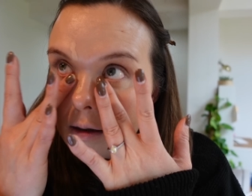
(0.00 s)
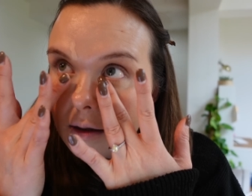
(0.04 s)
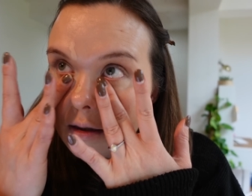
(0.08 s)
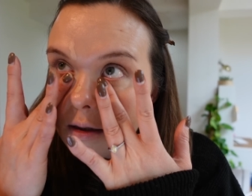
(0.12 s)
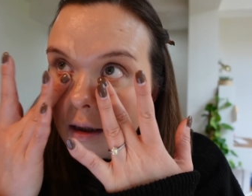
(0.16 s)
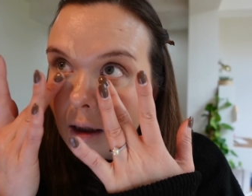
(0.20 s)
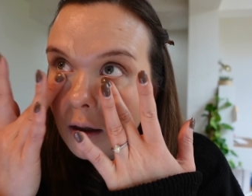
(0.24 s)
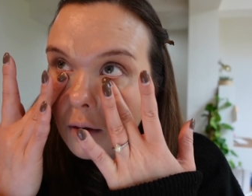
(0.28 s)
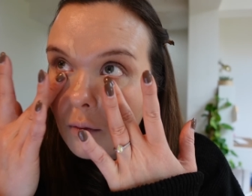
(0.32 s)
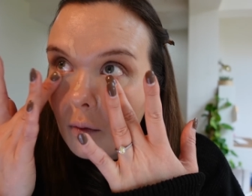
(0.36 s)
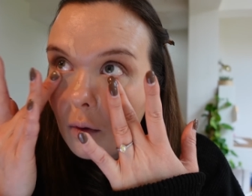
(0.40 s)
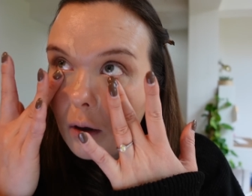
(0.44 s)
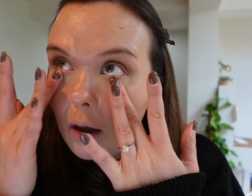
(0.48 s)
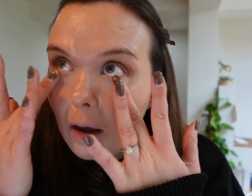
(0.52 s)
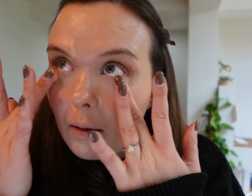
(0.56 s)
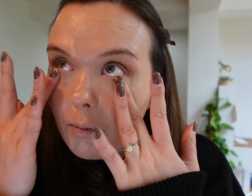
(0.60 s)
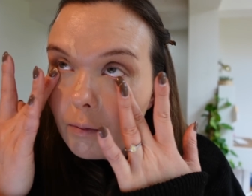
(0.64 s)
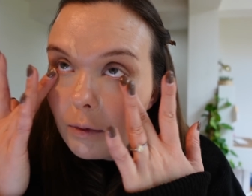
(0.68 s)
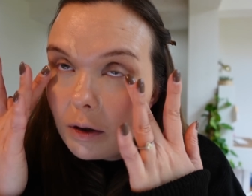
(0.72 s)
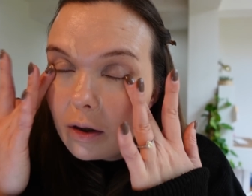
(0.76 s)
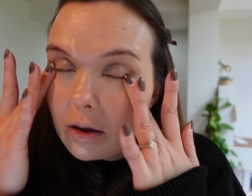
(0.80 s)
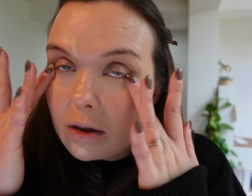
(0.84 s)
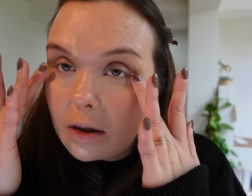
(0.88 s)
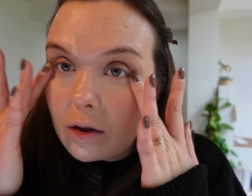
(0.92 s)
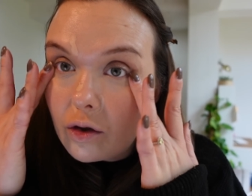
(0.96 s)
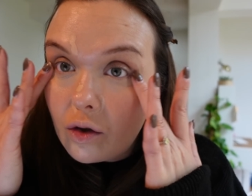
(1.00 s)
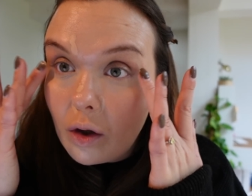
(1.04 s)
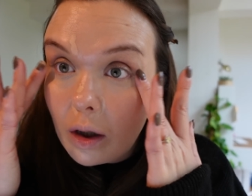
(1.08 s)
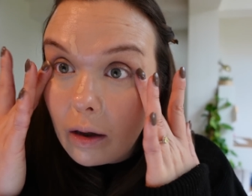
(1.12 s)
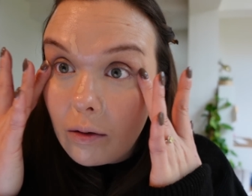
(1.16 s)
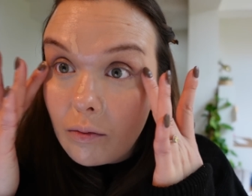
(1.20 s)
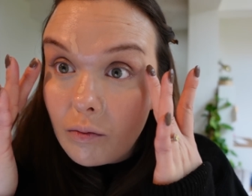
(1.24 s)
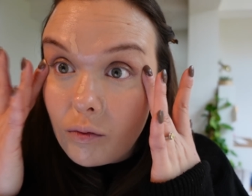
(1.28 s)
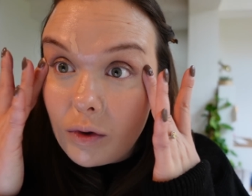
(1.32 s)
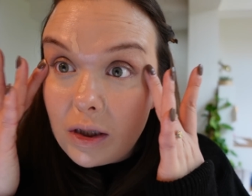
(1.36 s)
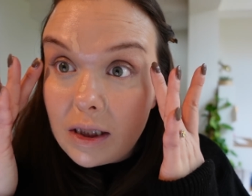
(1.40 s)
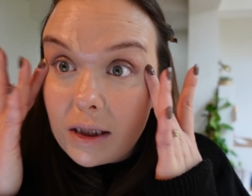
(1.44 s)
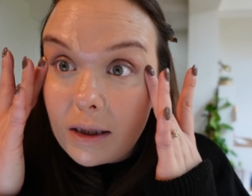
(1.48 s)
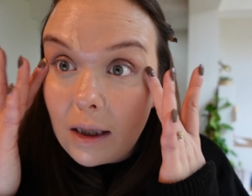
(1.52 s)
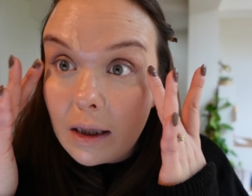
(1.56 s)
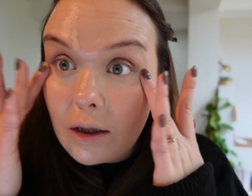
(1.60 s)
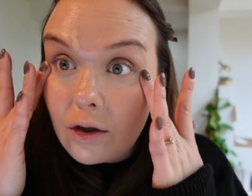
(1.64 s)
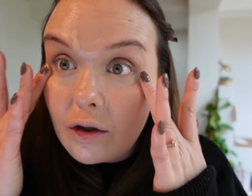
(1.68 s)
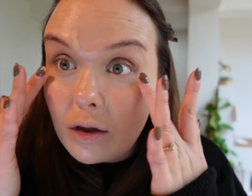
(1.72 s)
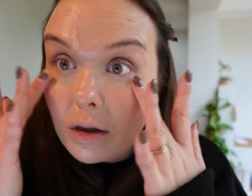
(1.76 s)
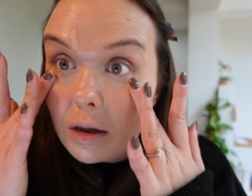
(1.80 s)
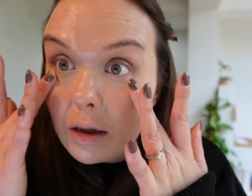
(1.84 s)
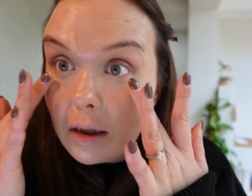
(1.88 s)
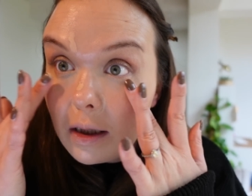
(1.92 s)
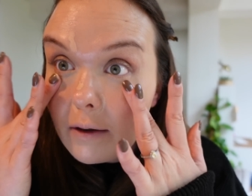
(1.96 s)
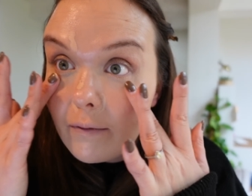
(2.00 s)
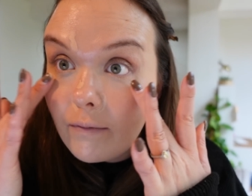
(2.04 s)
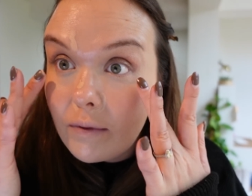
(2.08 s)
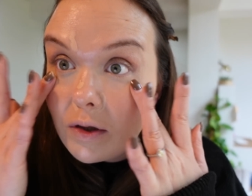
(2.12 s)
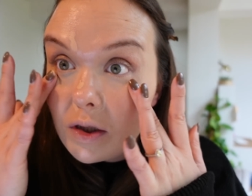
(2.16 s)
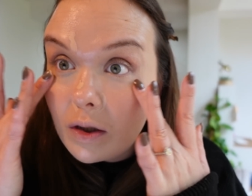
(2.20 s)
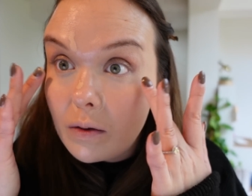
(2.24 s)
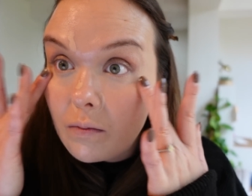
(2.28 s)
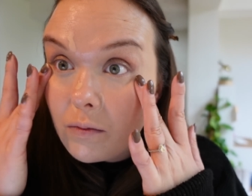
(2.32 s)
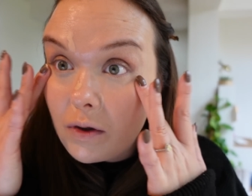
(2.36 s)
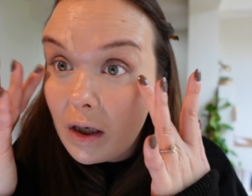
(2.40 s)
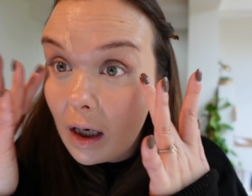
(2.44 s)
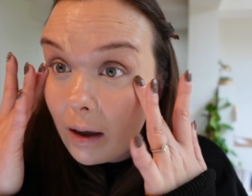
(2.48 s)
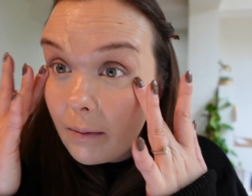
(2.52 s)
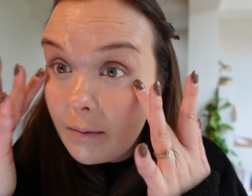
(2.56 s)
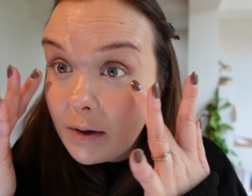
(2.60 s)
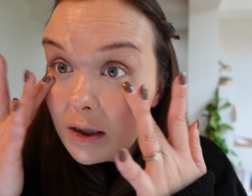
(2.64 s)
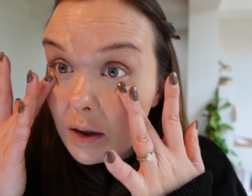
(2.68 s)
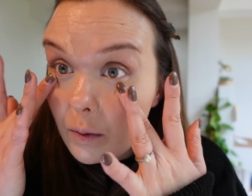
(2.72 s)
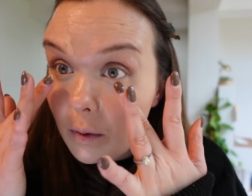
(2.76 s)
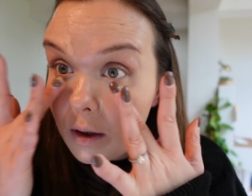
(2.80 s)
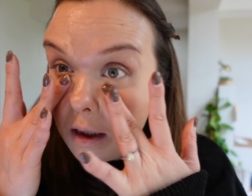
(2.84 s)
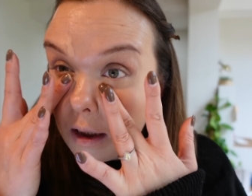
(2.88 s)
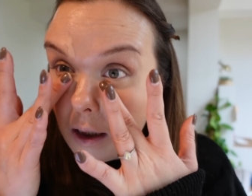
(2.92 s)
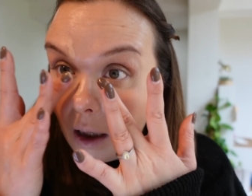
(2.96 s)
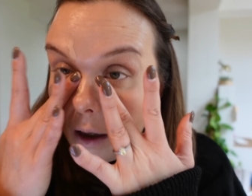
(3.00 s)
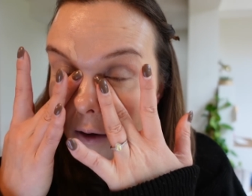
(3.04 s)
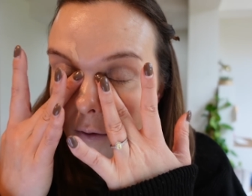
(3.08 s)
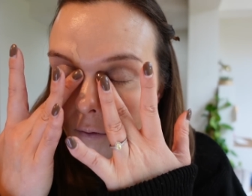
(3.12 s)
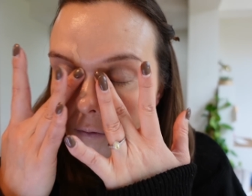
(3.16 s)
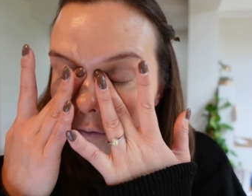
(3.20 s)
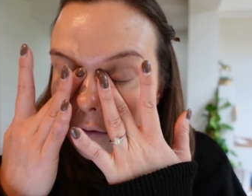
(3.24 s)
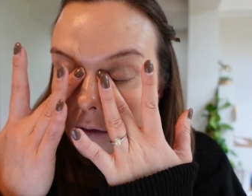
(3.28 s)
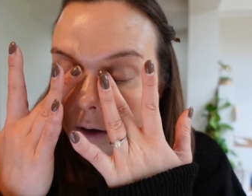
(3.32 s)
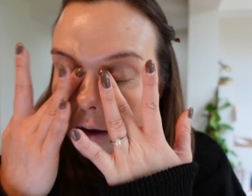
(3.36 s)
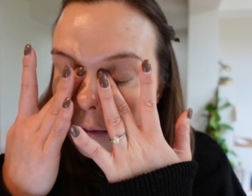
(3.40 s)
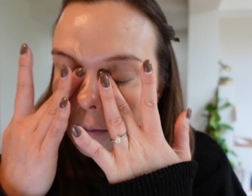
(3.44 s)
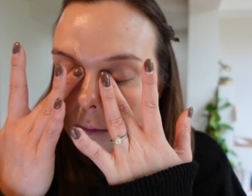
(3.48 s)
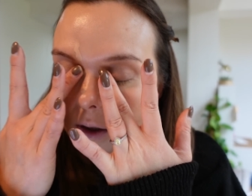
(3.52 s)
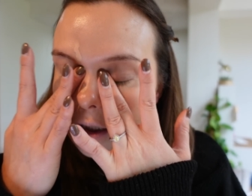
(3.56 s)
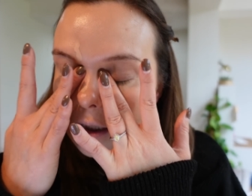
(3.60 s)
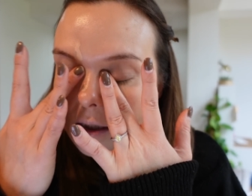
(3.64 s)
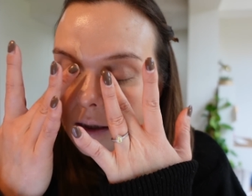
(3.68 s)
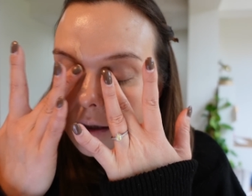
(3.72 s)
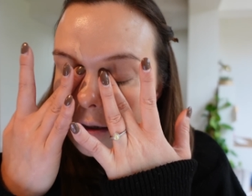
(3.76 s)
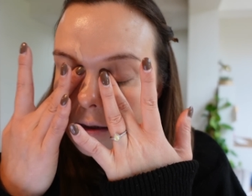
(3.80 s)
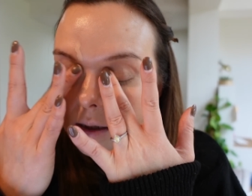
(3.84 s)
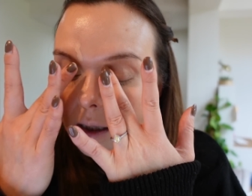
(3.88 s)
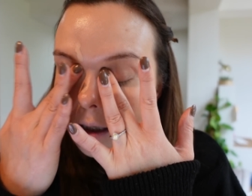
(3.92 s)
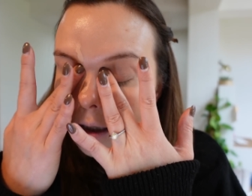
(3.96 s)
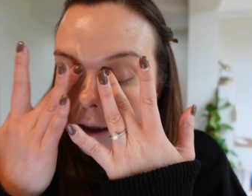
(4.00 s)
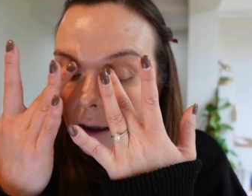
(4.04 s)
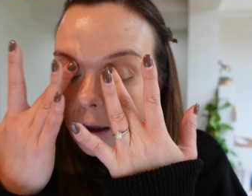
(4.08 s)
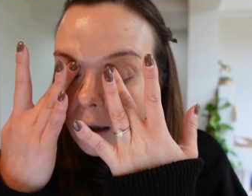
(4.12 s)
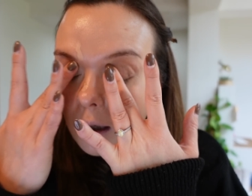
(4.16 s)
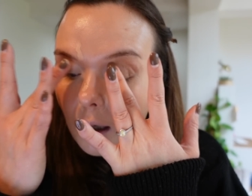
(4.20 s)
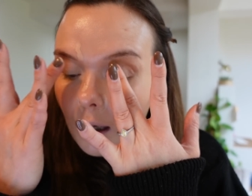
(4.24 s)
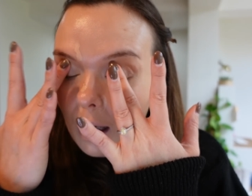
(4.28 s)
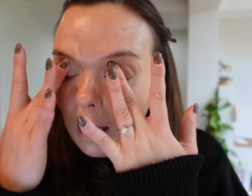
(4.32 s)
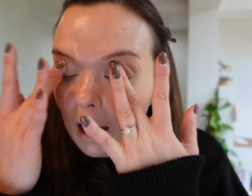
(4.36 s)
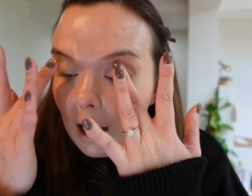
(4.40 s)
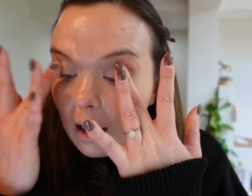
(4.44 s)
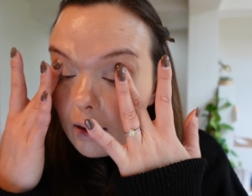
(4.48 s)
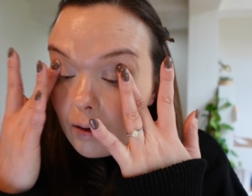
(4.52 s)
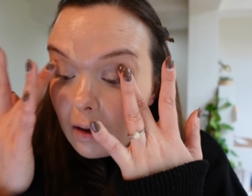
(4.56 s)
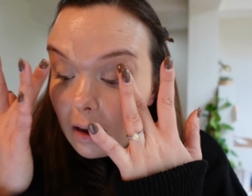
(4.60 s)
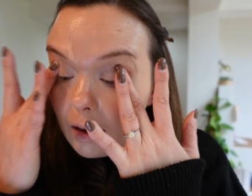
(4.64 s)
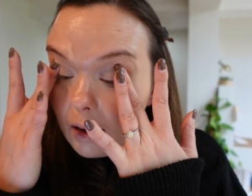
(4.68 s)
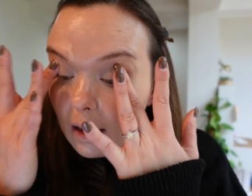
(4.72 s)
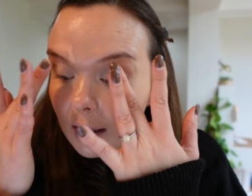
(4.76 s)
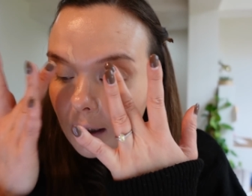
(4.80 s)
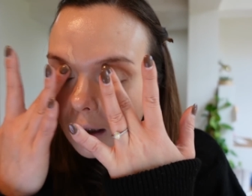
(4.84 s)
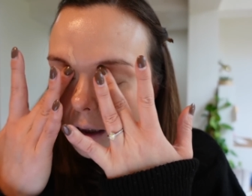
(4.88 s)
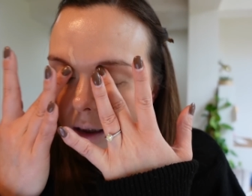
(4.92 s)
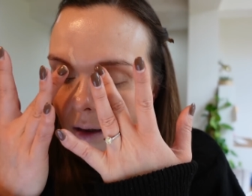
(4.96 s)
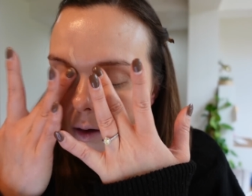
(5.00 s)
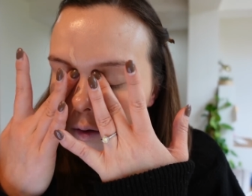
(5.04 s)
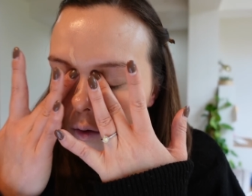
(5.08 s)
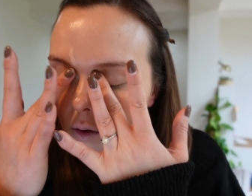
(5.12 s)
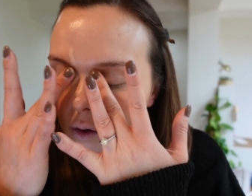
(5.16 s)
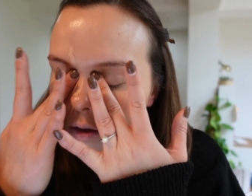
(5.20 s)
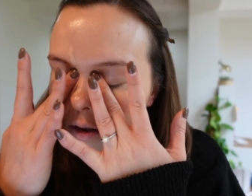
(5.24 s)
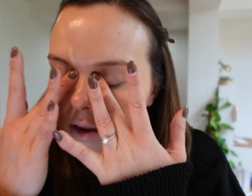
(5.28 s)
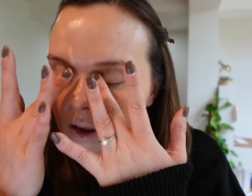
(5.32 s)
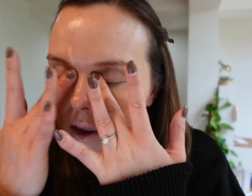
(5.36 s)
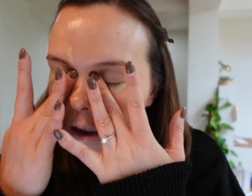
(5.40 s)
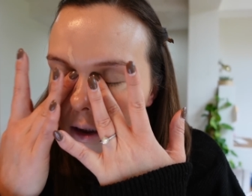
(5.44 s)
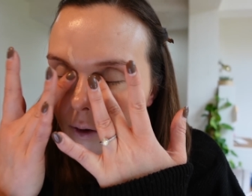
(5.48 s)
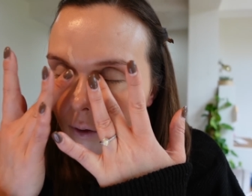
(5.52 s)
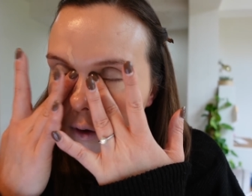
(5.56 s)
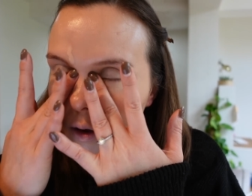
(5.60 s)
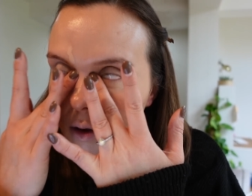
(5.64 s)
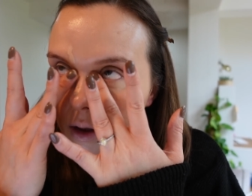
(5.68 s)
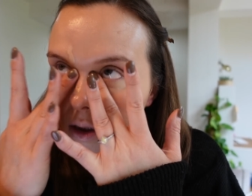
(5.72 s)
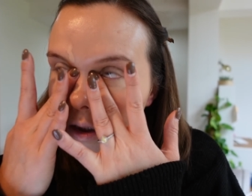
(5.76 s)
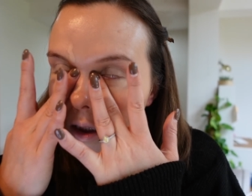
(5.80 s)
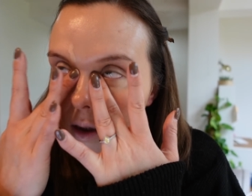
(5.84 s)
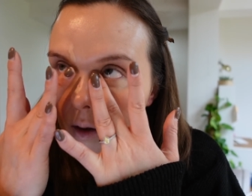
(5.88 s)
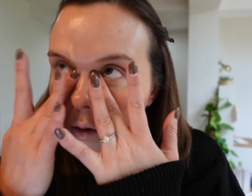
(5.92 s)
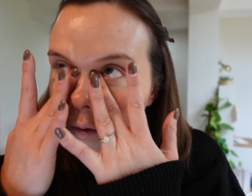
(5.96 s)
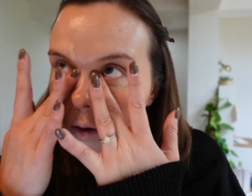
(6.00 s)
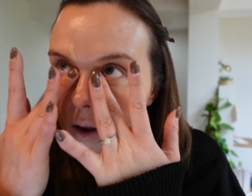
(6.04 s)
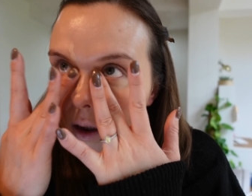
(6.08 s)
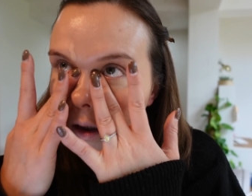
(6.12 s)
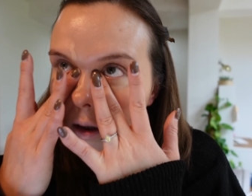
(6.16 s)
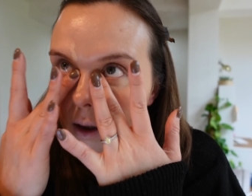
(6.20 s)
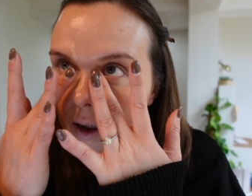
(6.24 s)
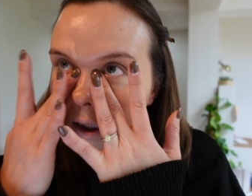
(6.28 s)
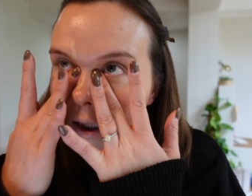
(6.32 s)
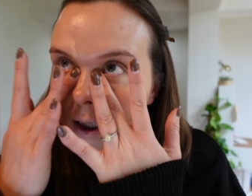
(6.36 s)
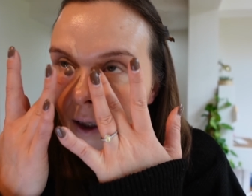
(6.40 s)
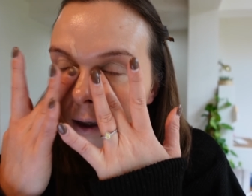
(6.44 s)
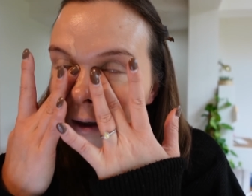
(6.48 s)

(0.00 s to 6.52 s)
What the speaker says: So I'm going to try and reschedule it for some time this week, hopefully, because they're like claws. They grow so quickly.